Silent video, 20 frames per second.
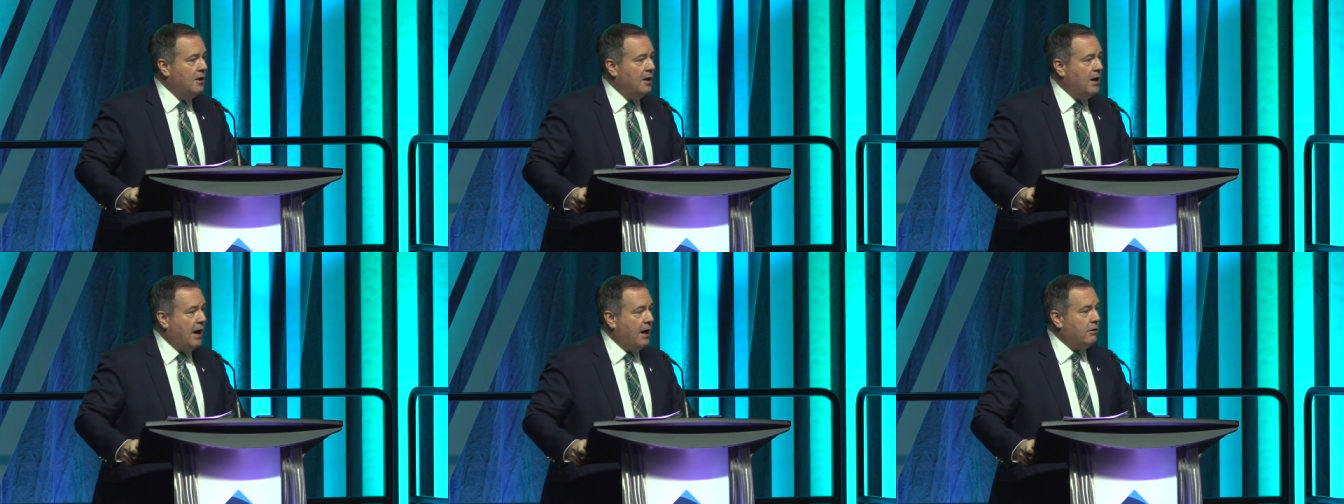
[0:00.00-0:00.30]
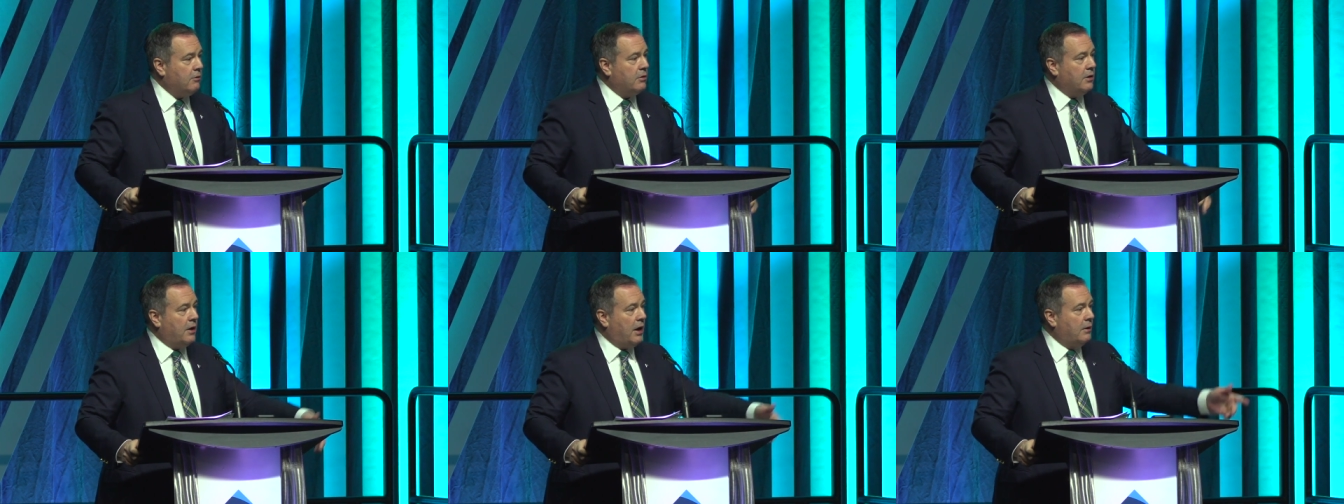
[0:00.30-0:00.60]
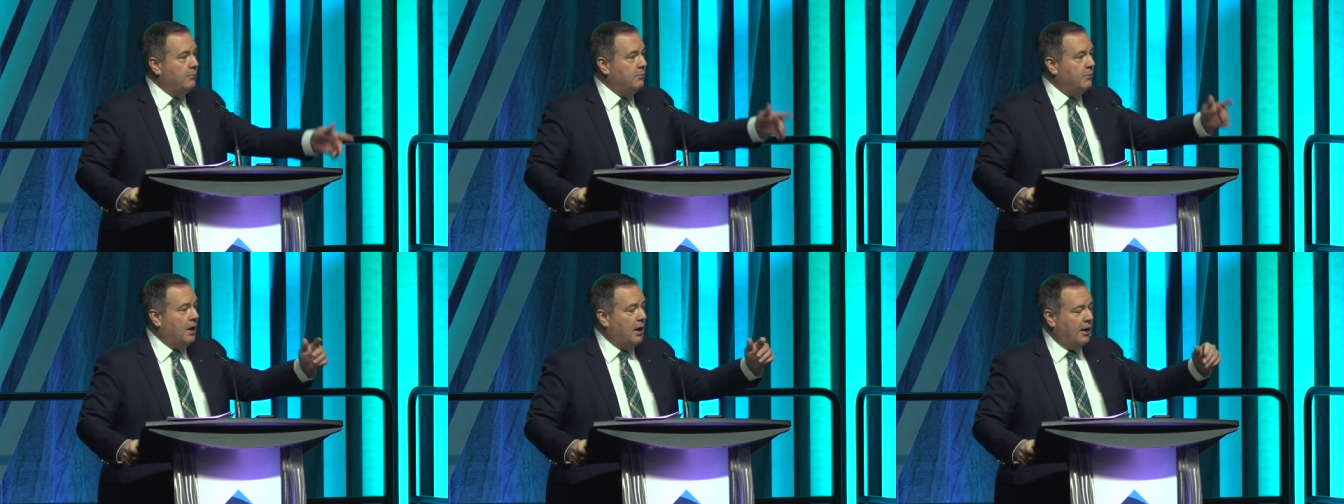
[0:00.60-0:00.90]
I don't.
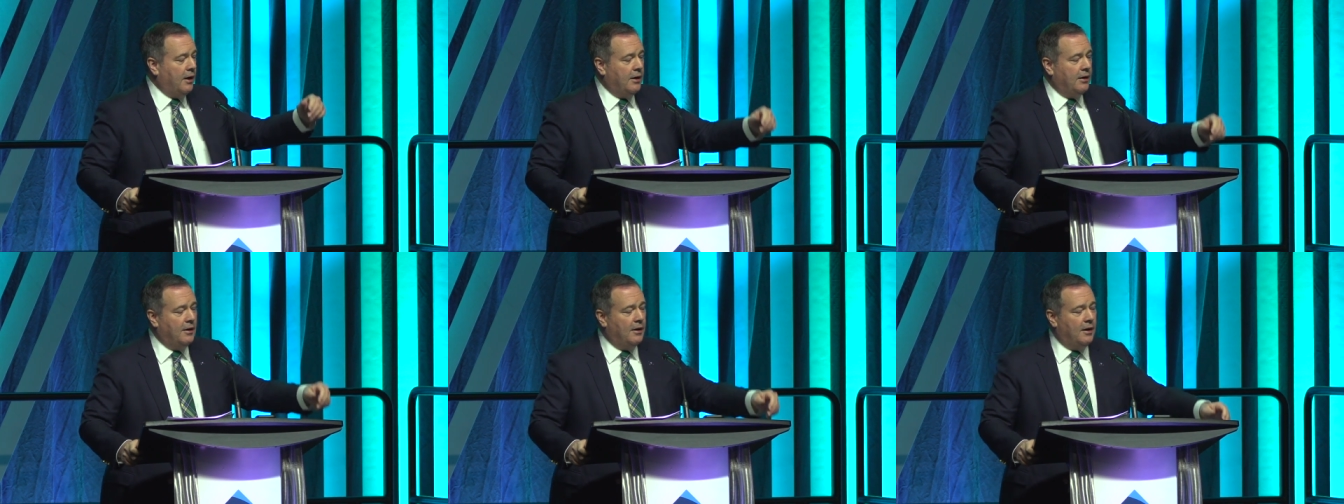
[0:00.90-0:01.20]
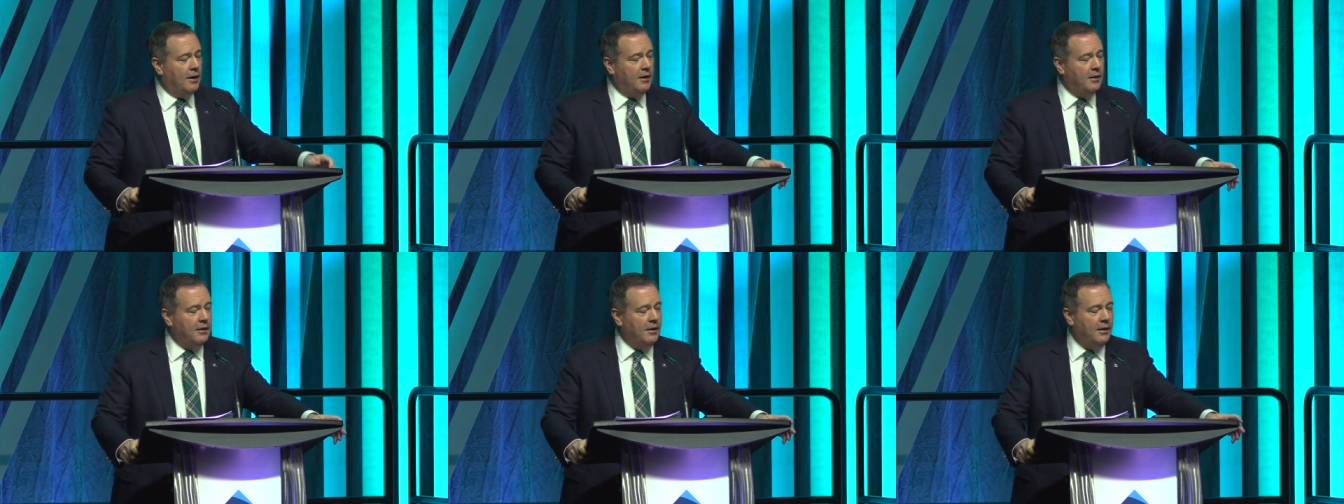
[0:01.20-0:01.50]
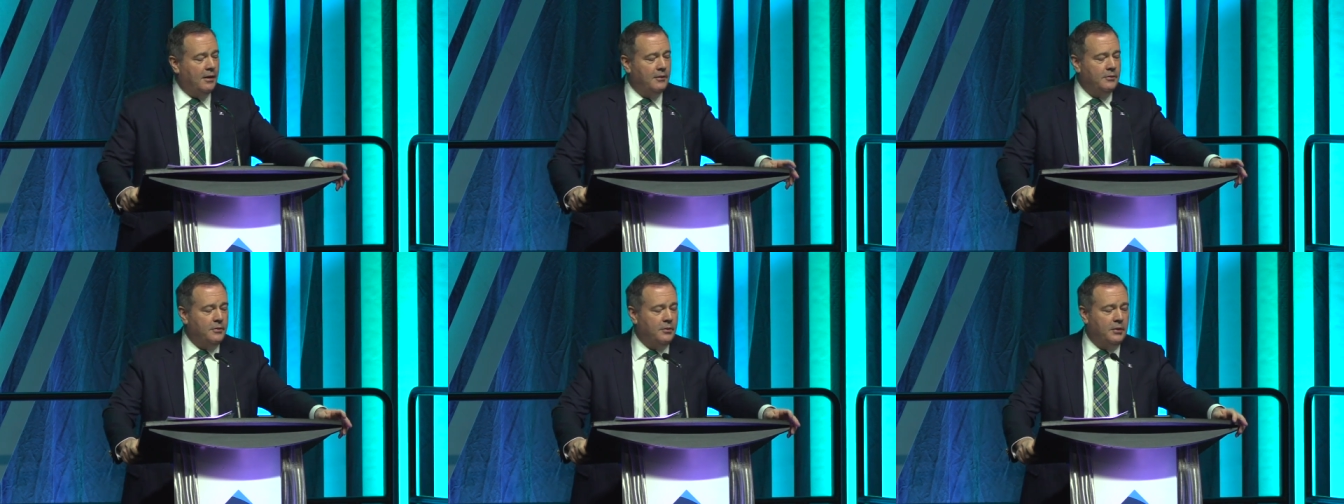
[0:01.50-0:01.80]
I, I uh,
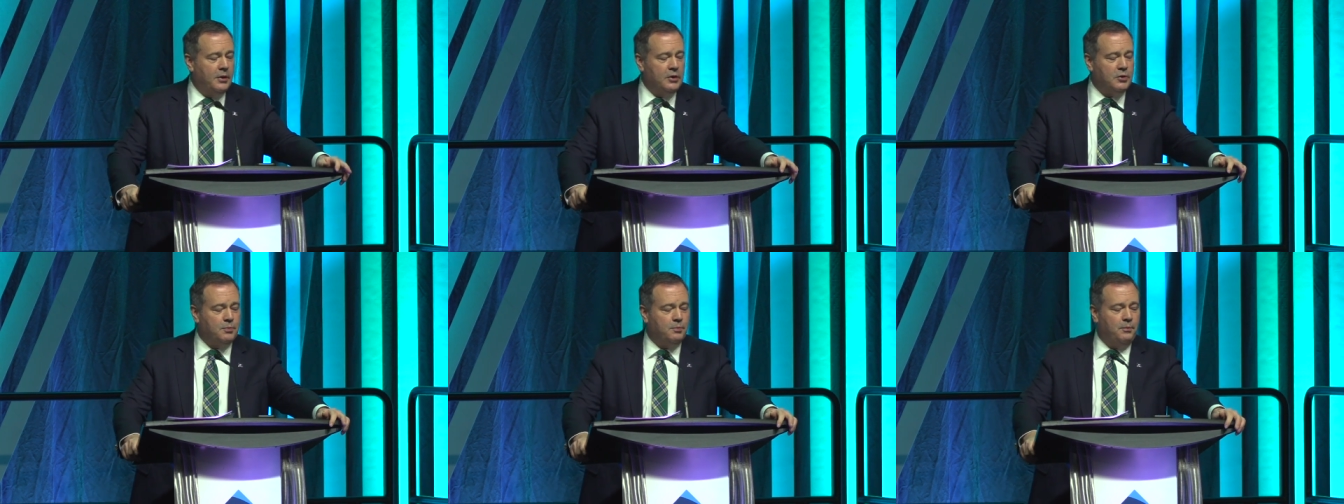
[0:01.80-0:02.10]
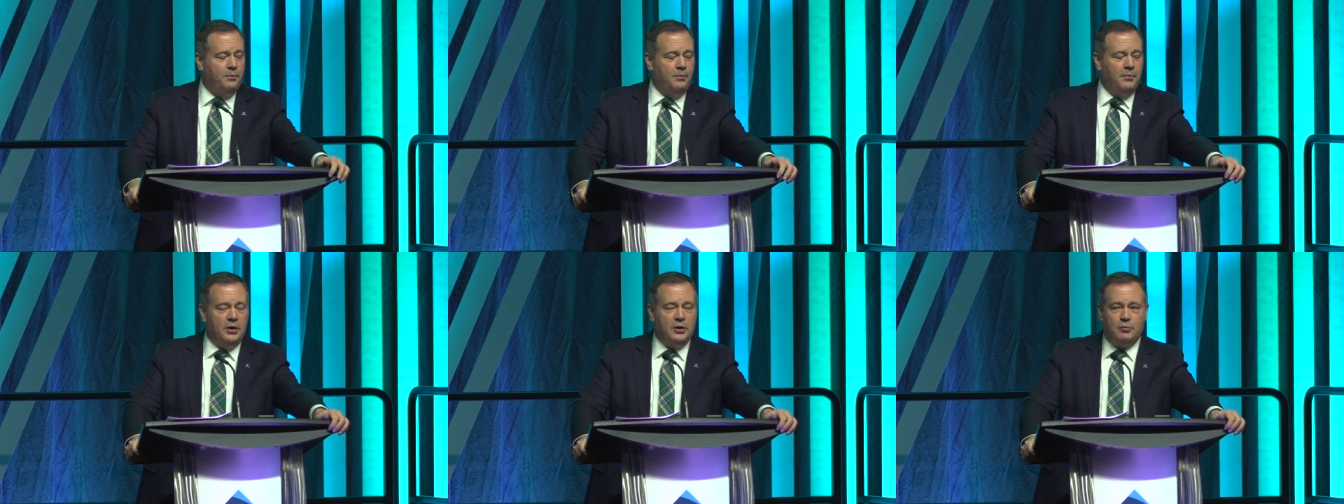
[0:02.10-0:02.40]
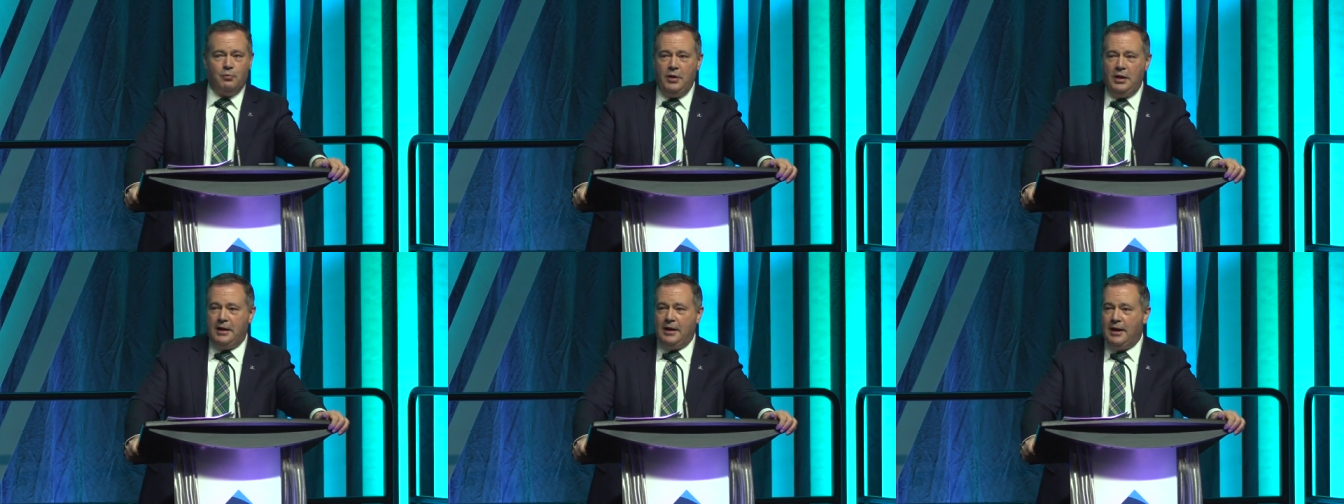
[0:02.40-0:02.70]
this
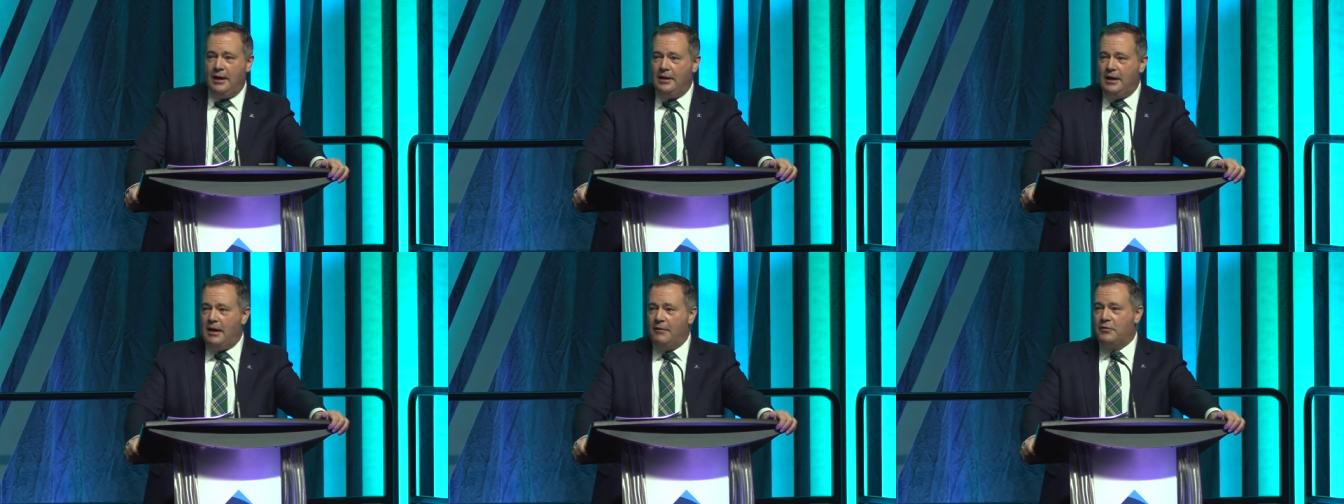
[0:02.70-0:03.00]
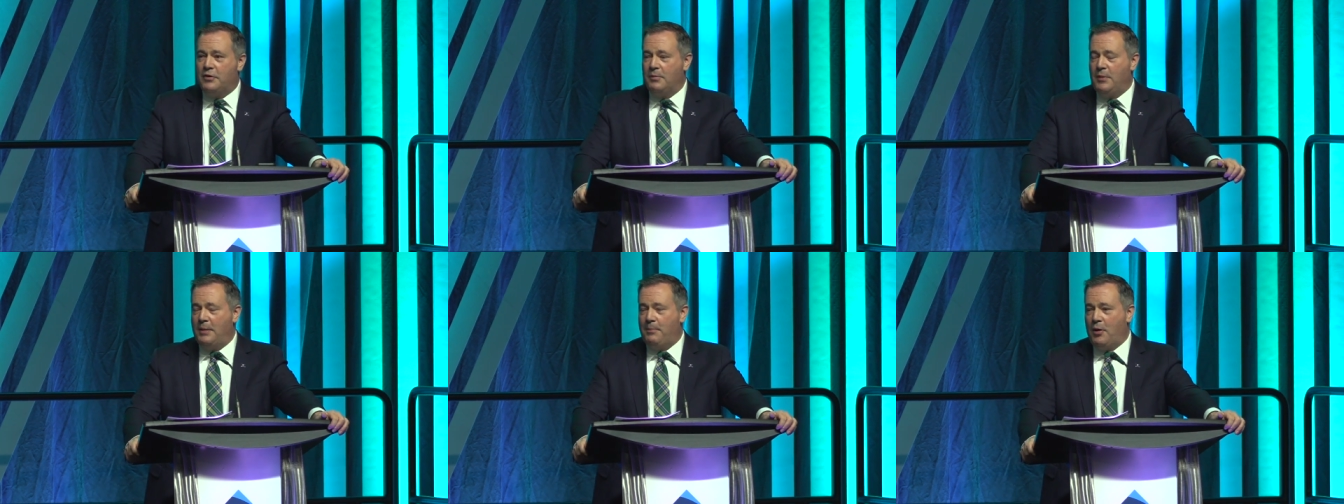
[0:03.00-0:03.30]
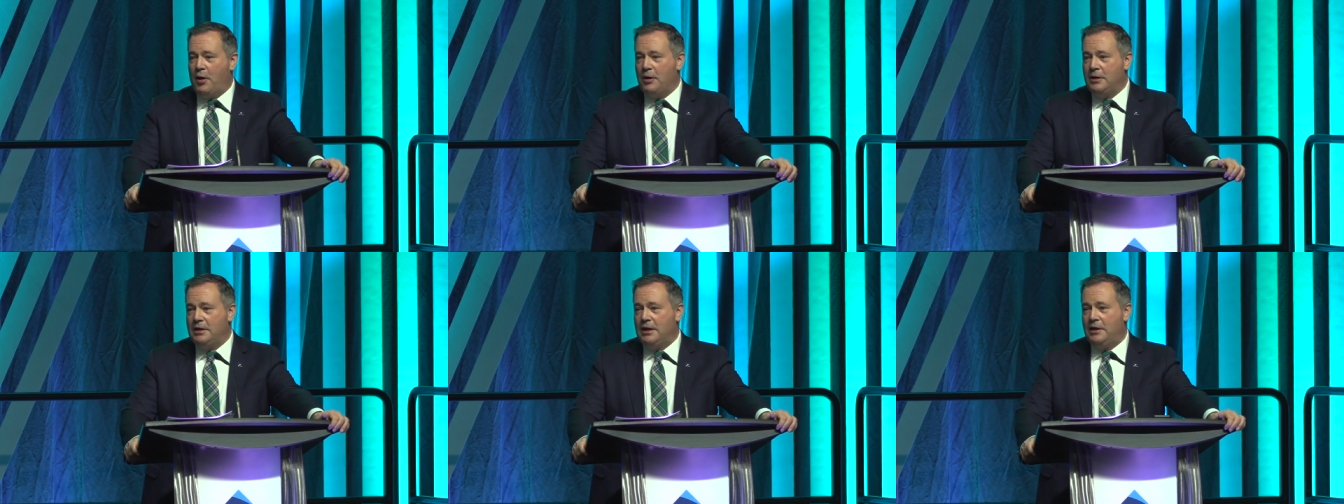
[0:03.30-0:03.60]
this weekend after my
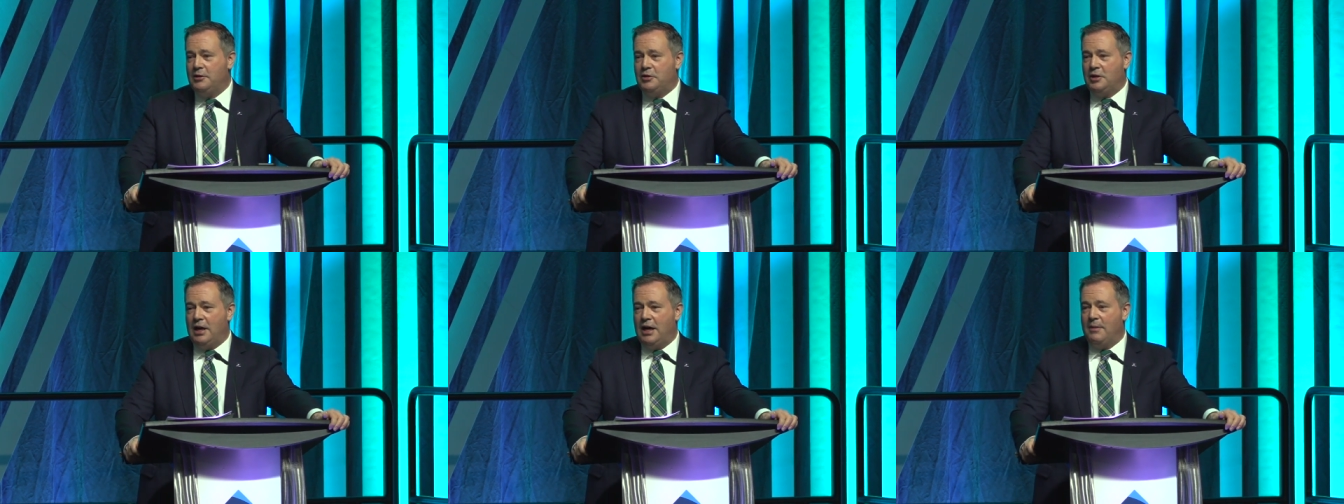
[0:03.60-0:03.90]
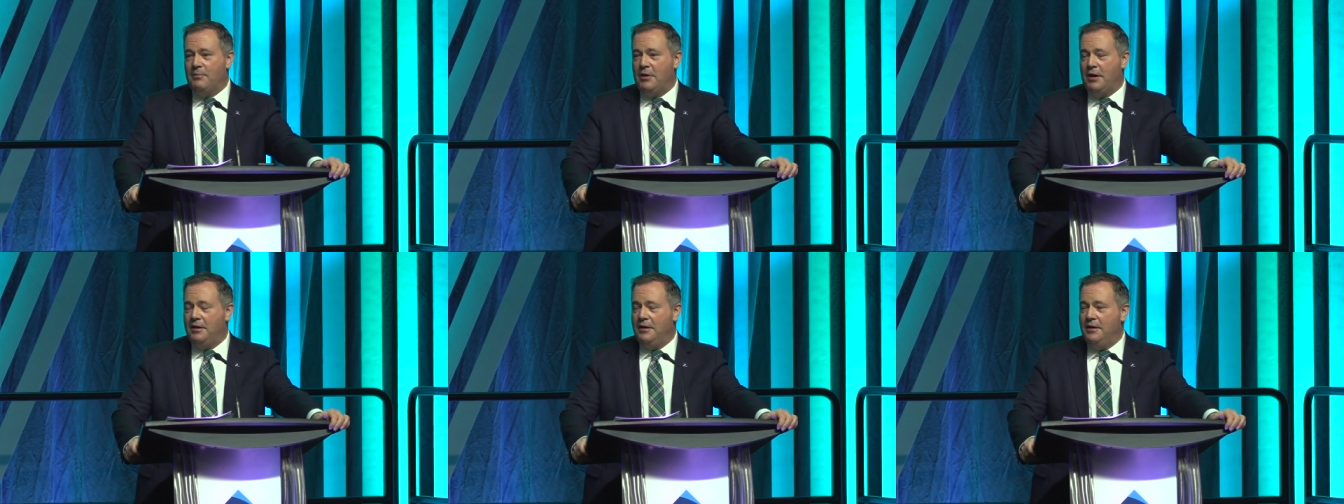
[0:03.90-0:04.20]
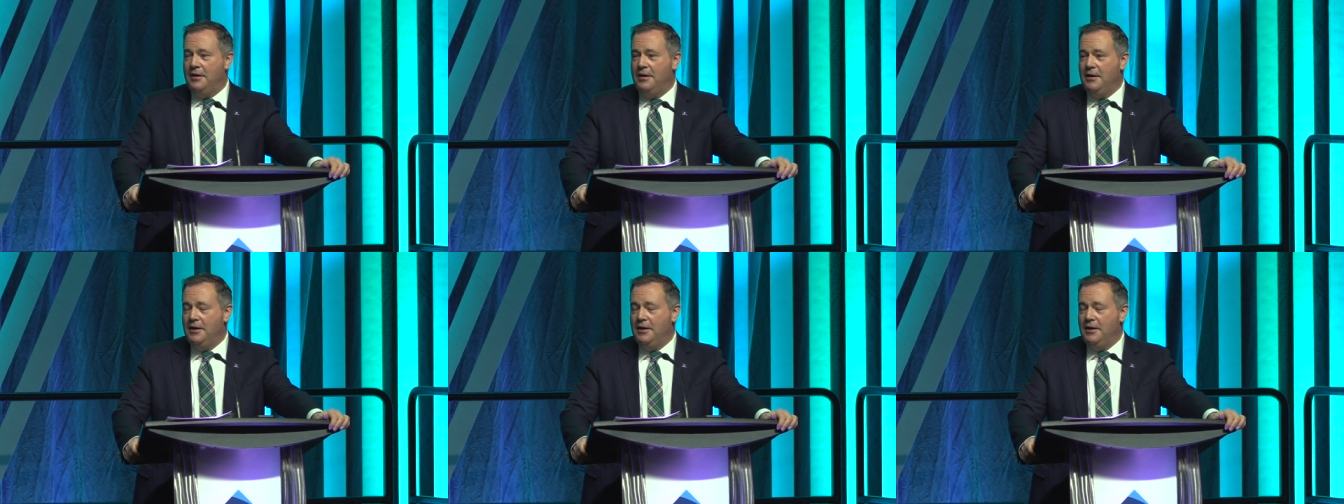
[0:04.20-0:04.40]
party AGM, I,